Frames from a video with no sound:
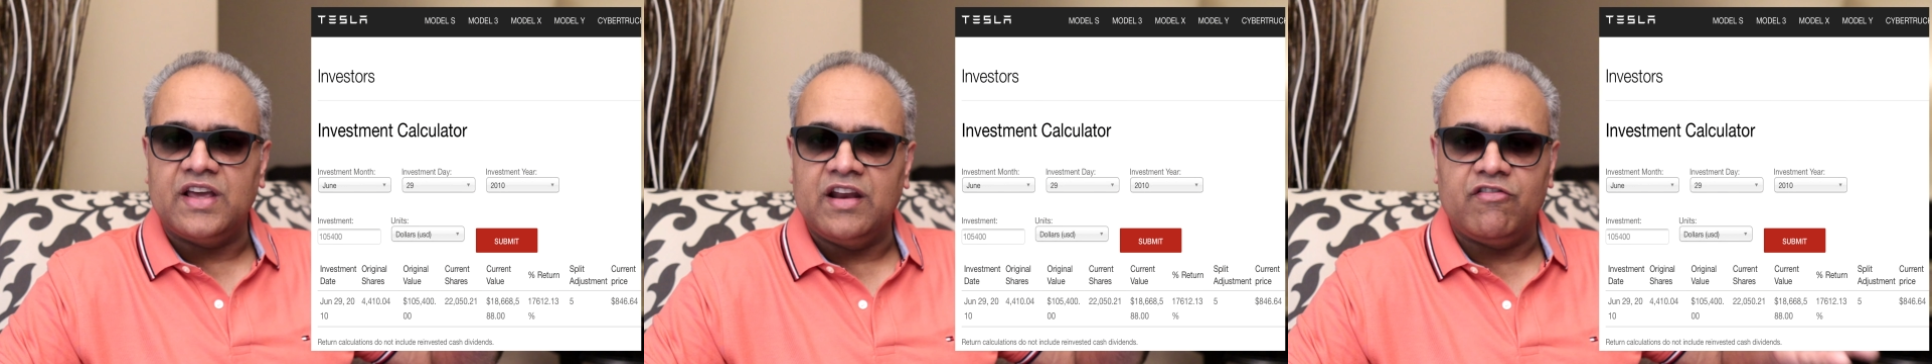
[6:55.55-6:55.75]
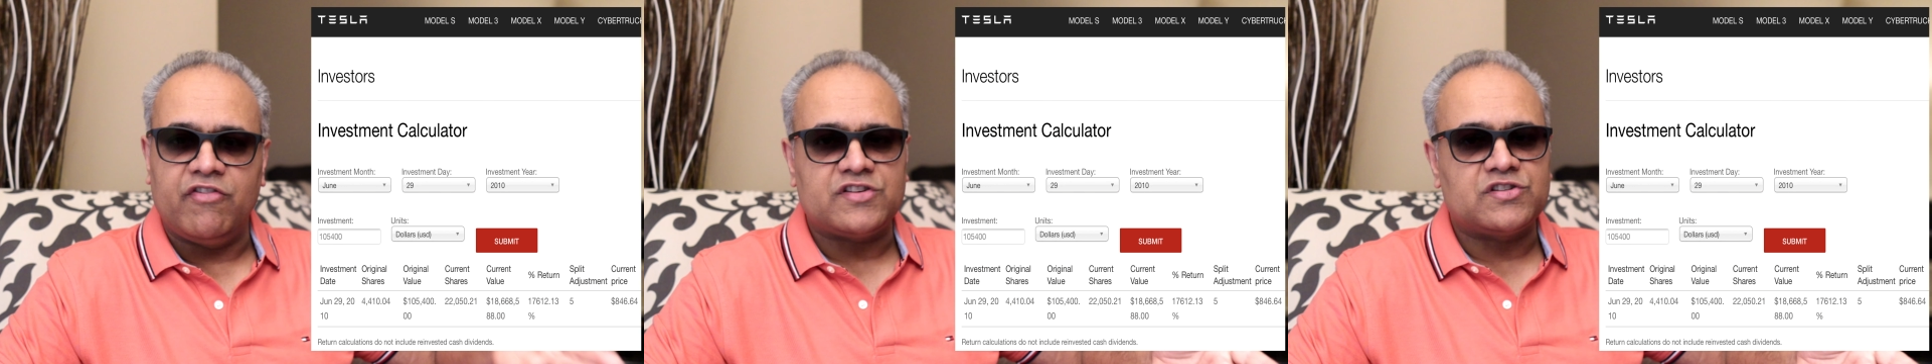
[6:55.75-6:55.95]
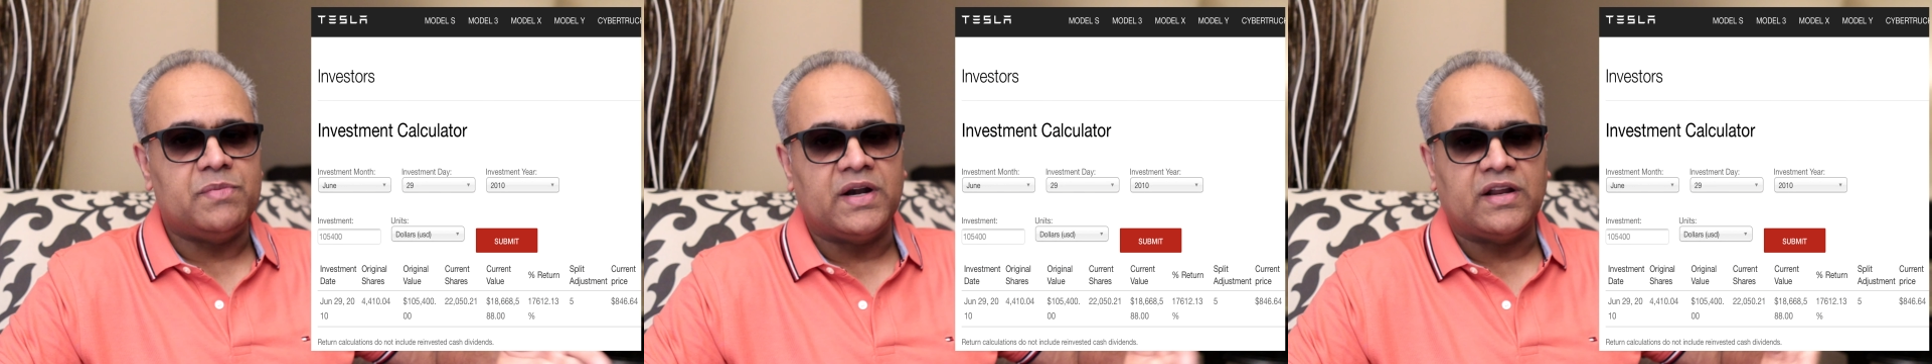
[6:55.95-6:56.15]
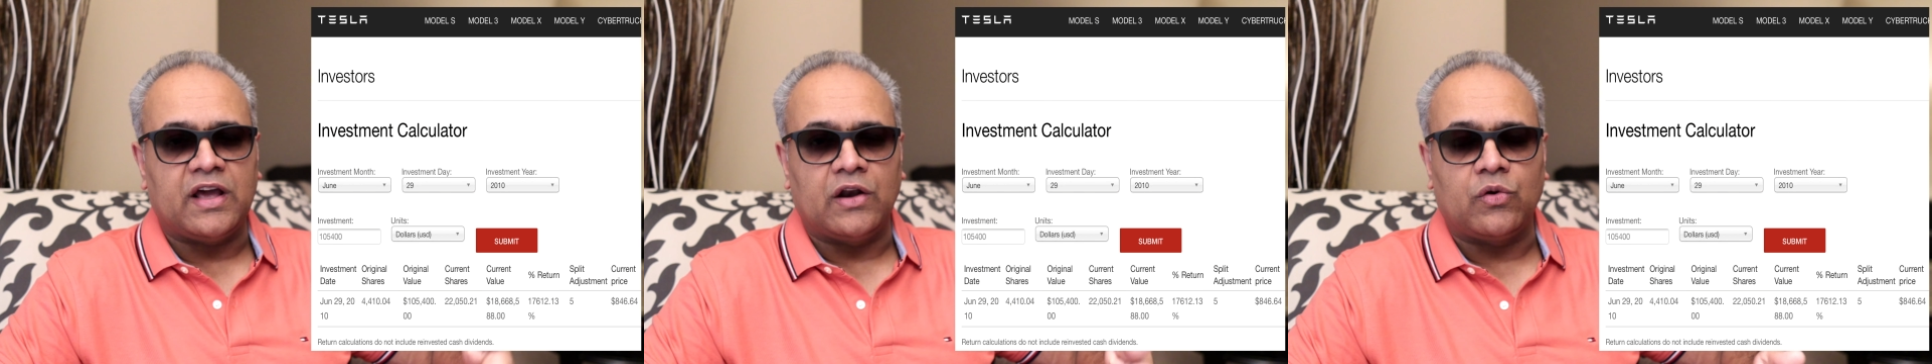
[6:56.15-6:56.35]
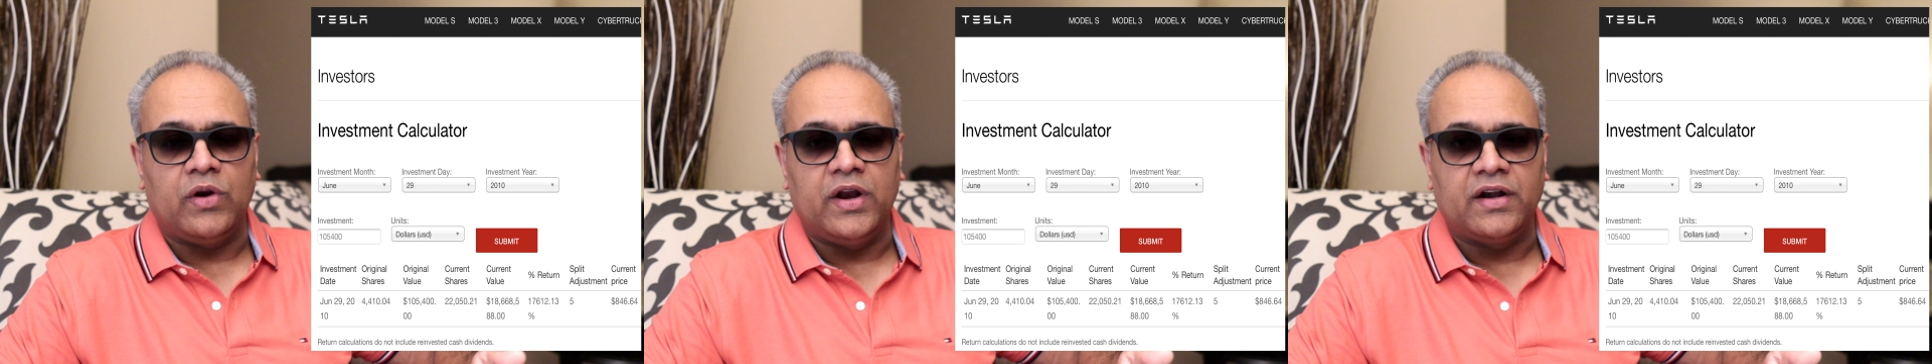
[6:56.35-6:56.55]
investment
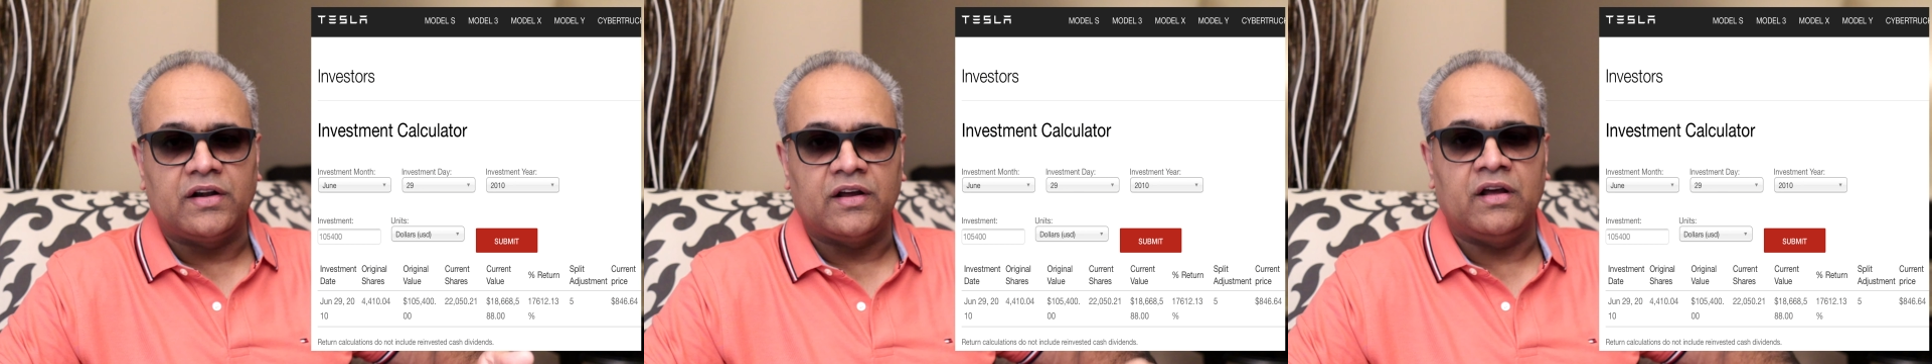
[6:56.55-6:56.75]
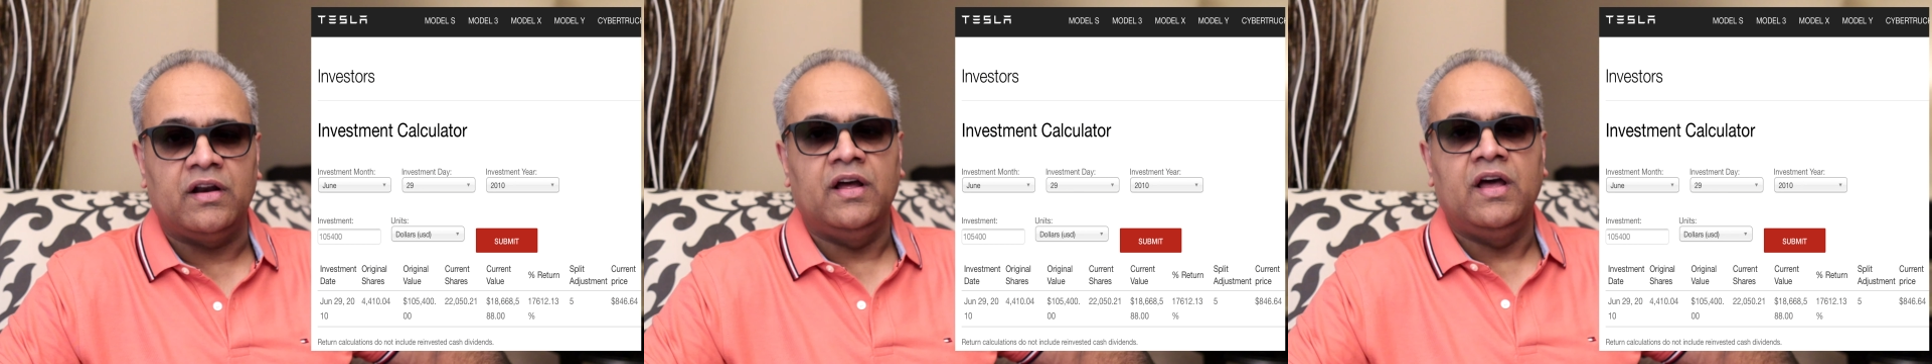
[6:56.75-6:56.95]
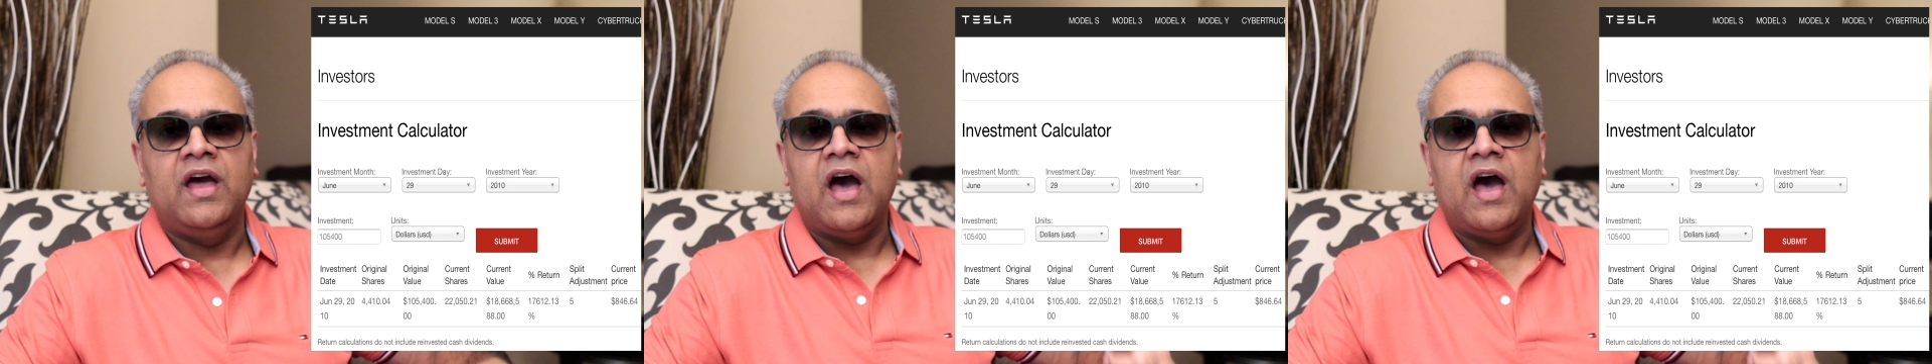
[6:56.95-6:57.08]
calculator,